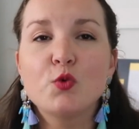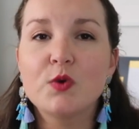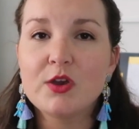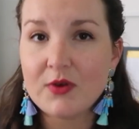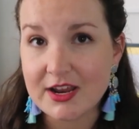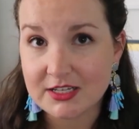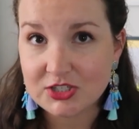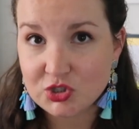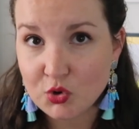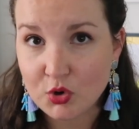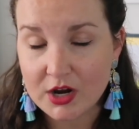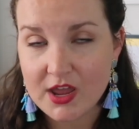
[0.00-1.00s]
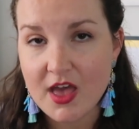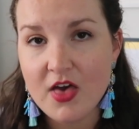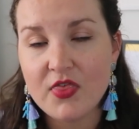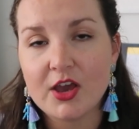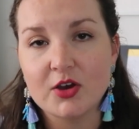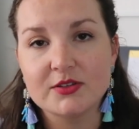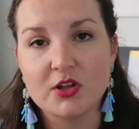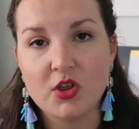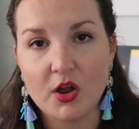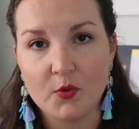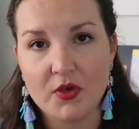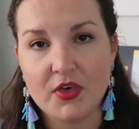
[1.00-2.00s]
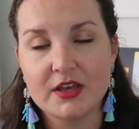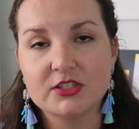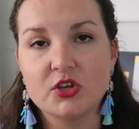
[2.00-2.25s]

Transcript: we write a story that goes along with it.